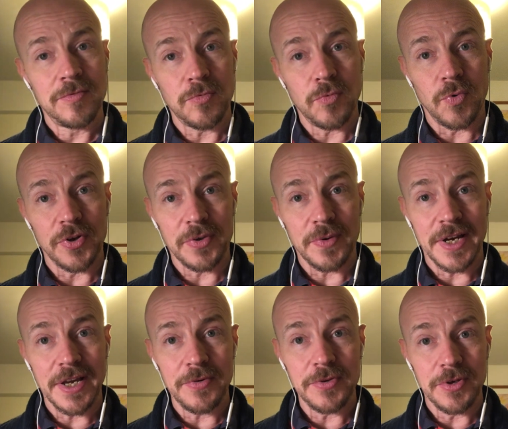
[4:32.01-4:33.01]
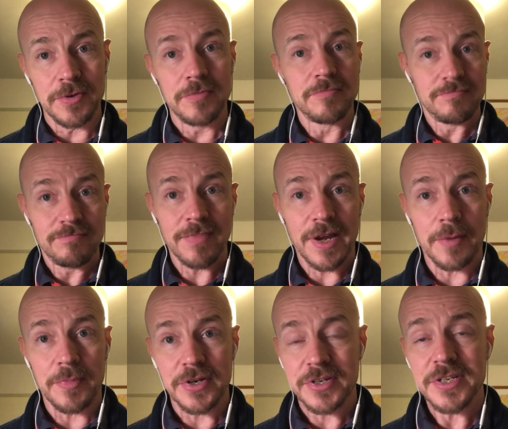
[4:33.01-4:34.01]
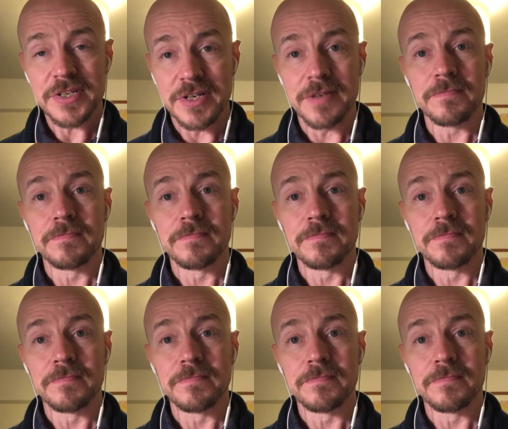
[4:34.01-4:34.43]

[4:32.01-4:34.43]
What do I owe you? How much is it?